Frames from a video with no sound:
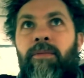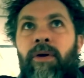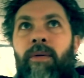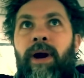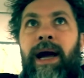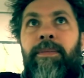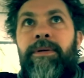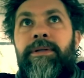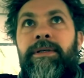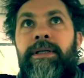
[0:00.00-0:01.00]
What
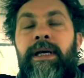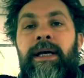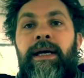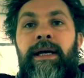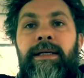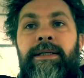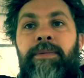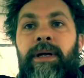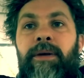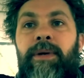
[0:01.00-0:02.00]
happens is
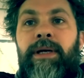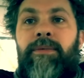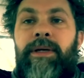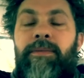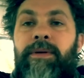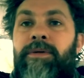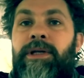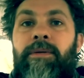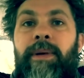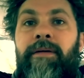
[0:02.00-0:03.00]
typically we would
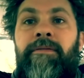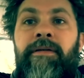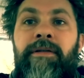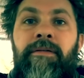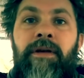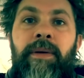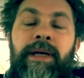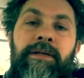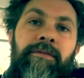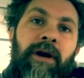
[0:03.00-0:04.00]
do about 50
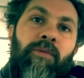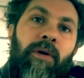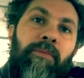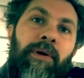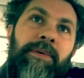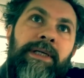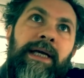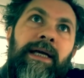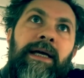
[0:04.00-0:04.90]
viewings to find one property,